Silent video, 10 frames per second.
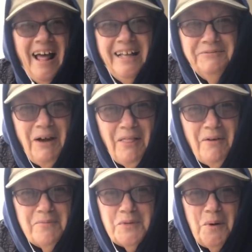That's why I
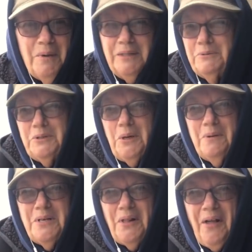love him so much. We're so
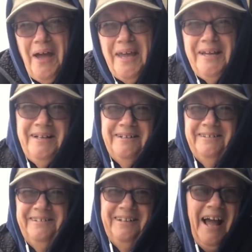much alike.
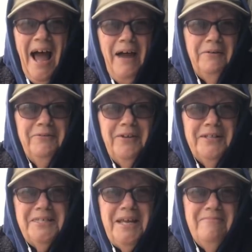I would have done
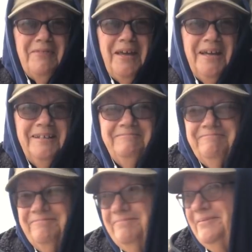the same thing.
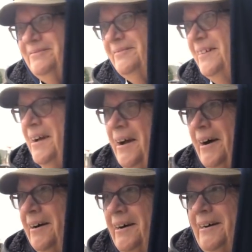
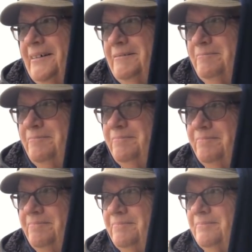
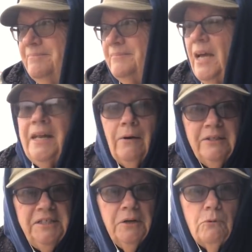And now I
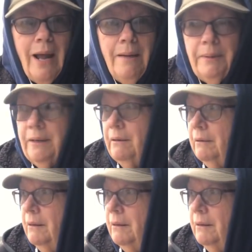see a robin.